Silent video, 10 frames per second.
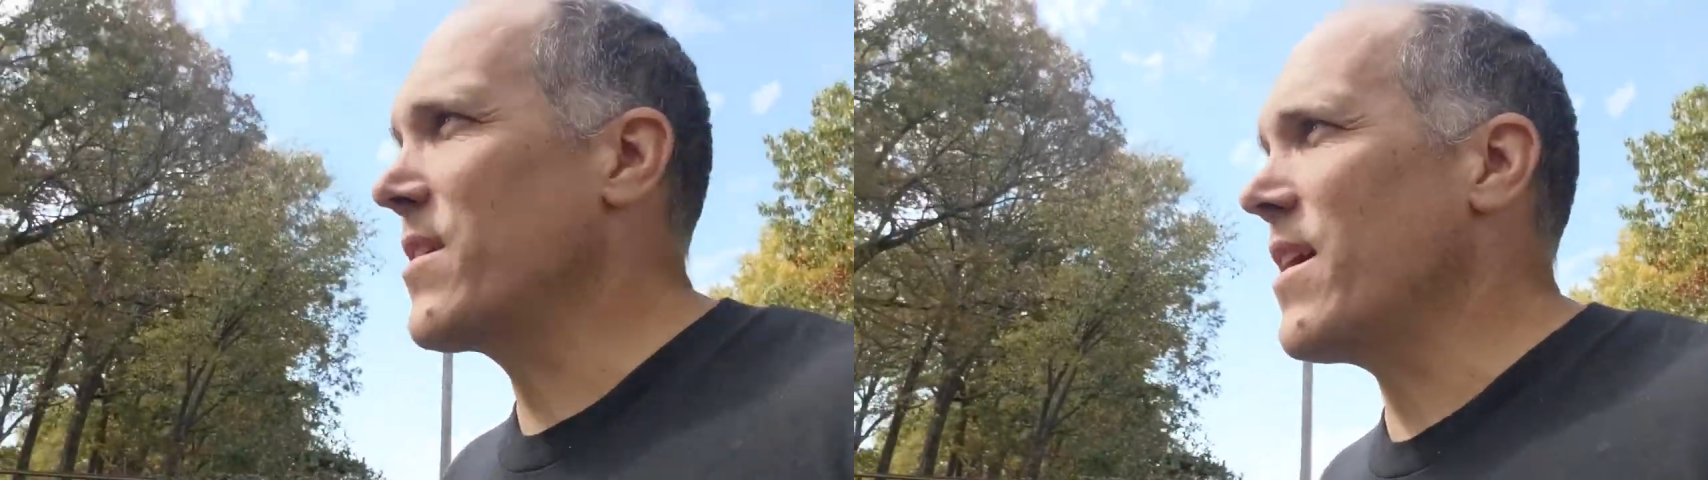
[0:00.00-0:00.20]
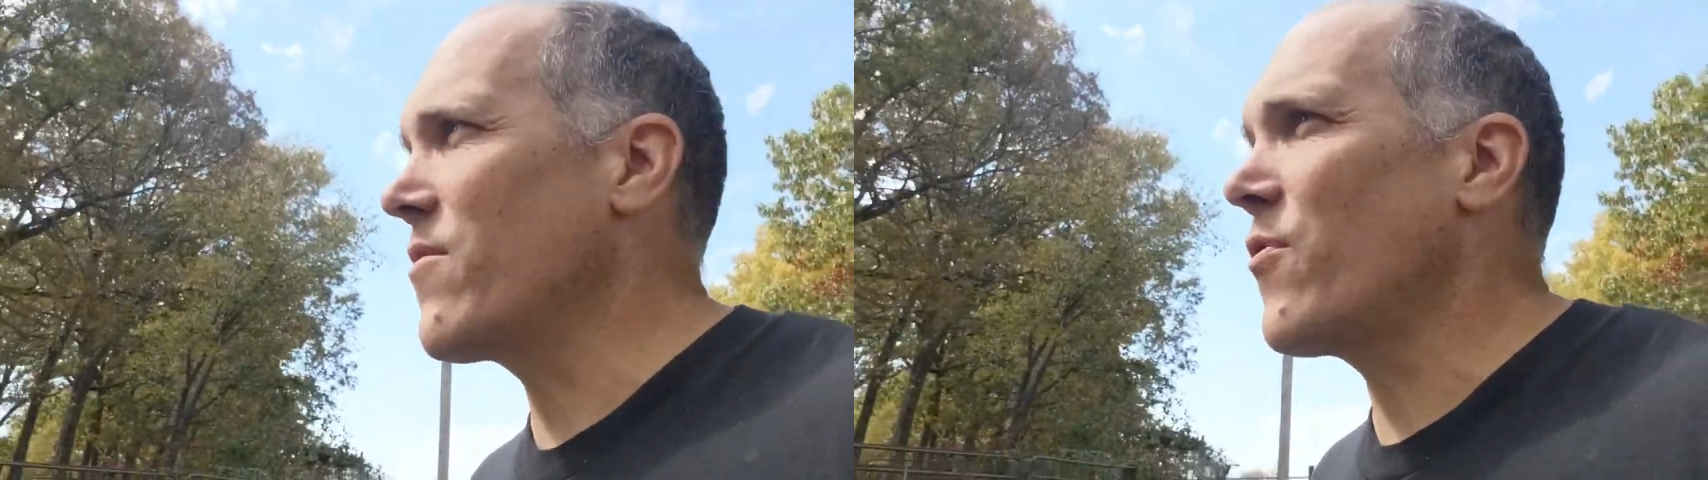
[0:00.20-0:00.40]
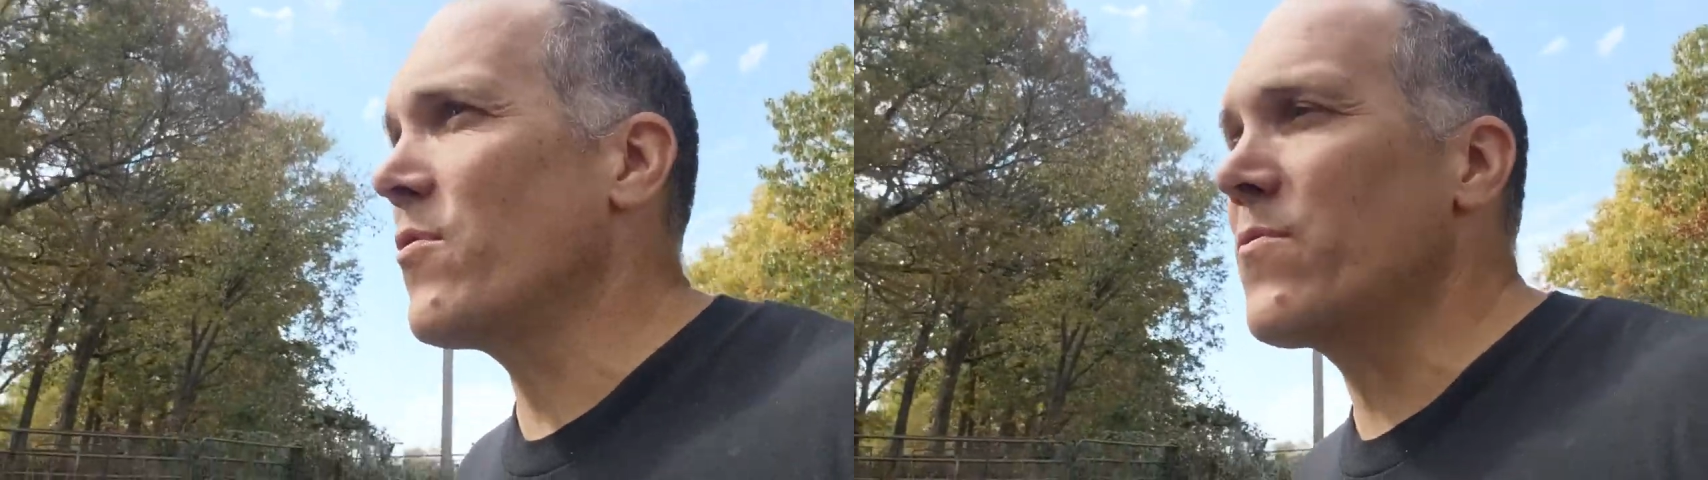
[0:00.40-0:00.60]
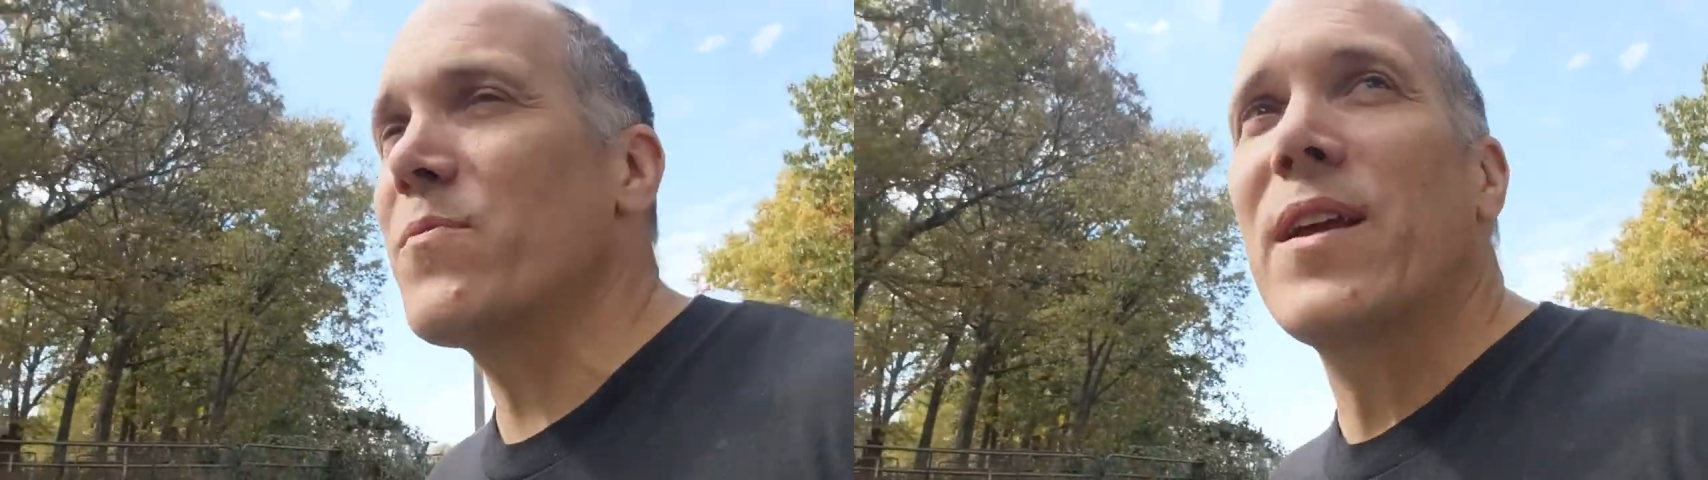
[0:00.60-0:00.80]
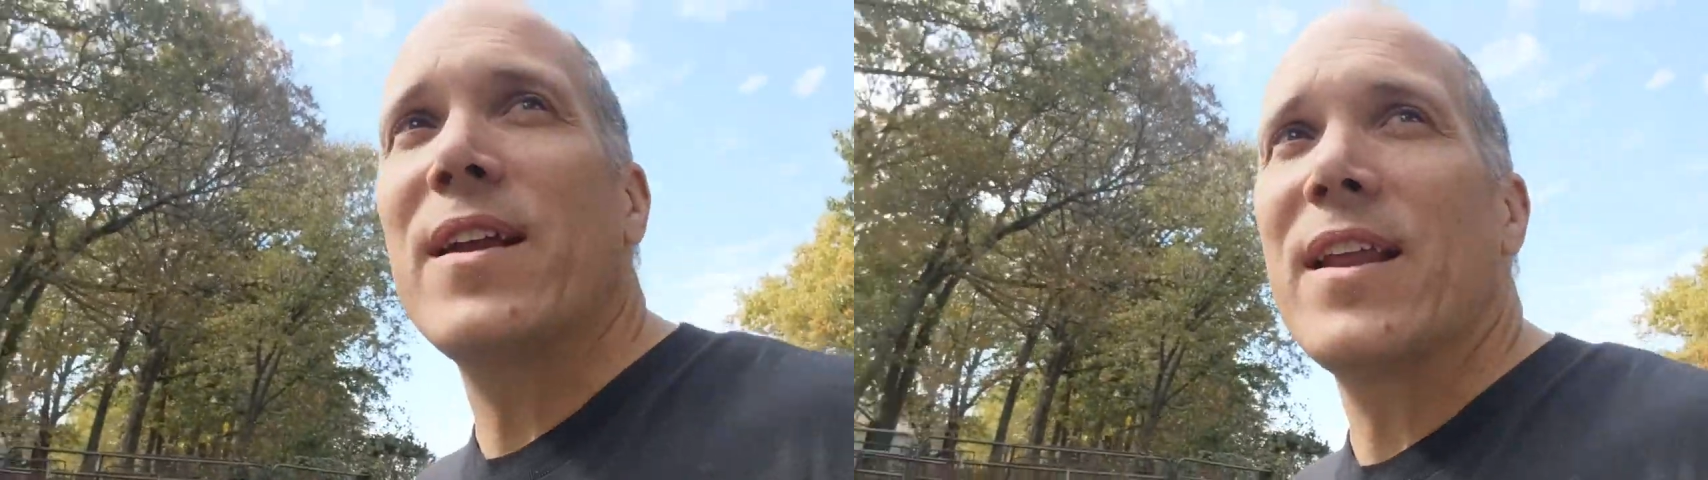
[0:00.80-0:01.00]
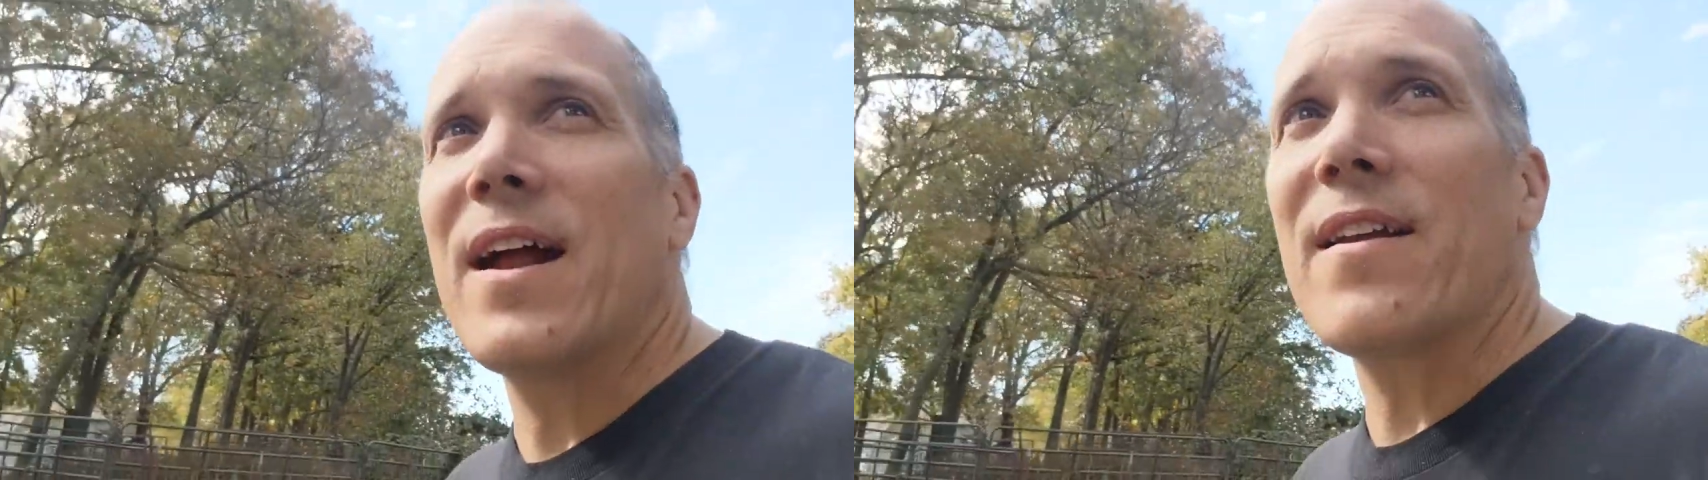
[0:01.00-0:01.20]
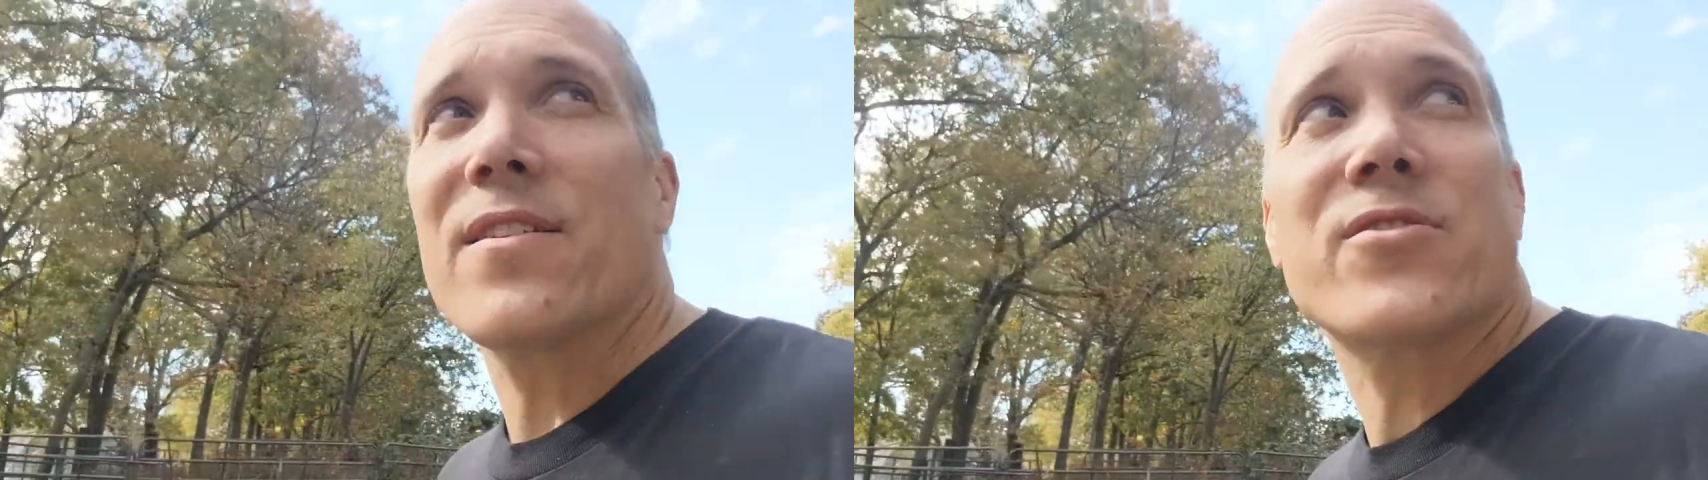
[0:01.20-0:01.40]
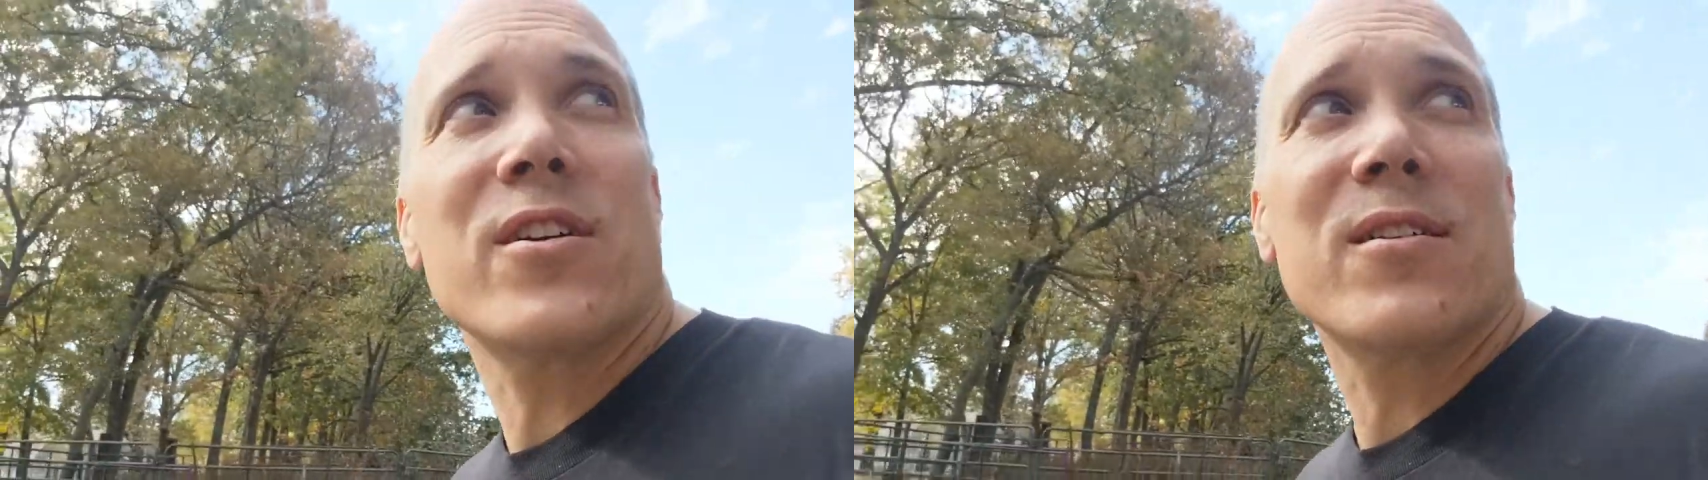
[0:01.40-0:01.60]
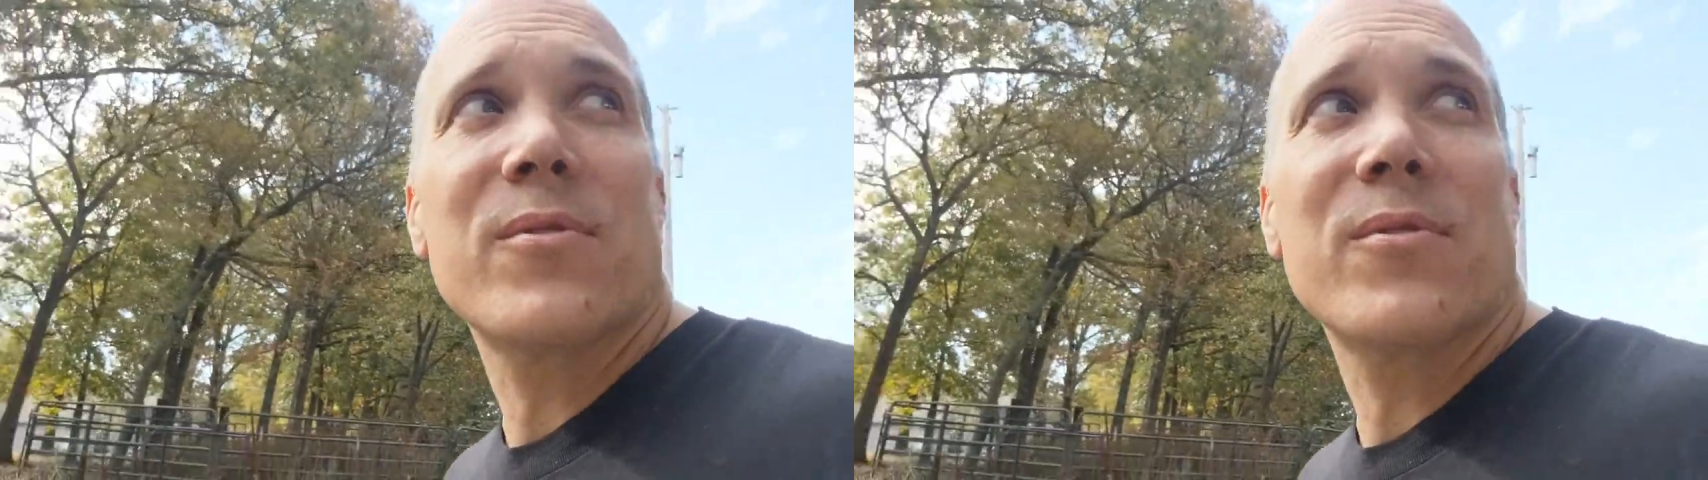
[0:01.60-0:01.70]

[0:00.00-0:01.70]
careful getting it out of the truck.